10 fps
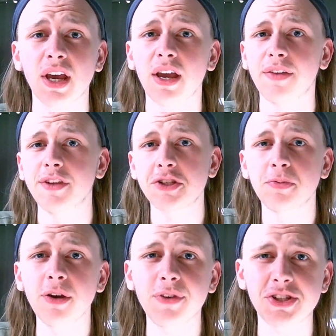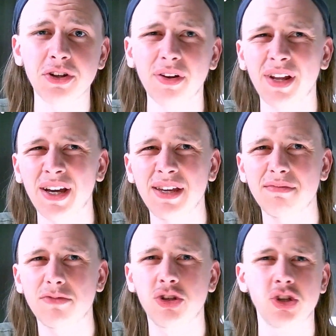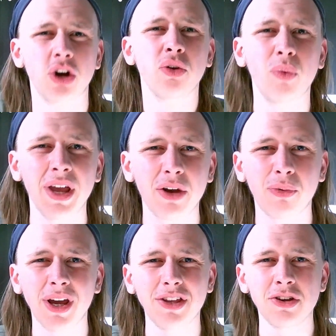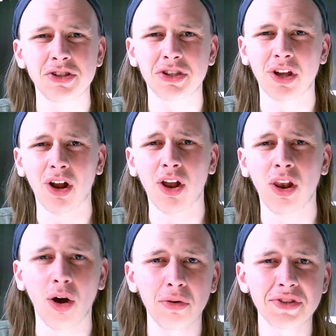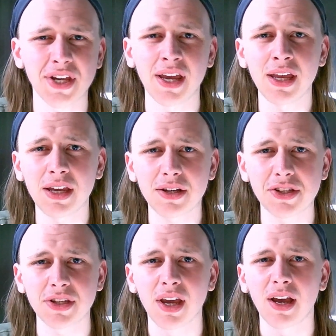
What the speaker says: this movie's not like John Wick where it uses a lot of long takes.